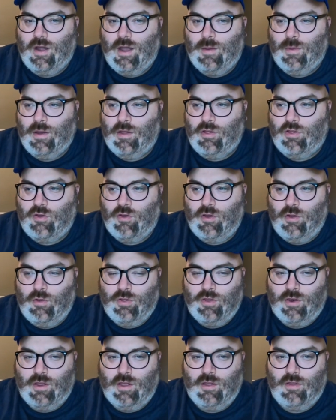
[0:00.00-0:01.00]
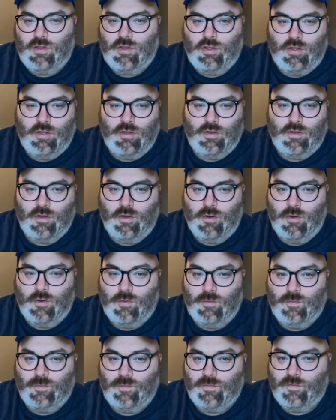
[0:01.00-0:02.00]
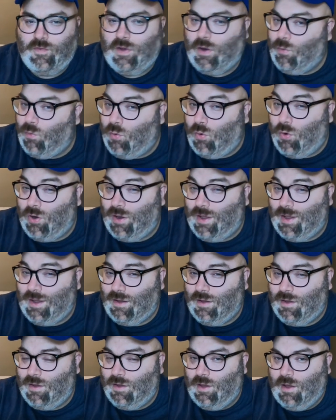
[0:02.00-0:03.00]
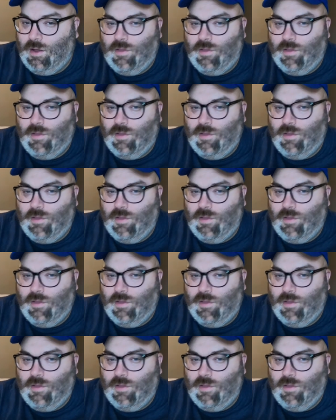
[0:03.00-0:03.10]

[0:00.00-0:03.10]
I might start using it. So fair warning.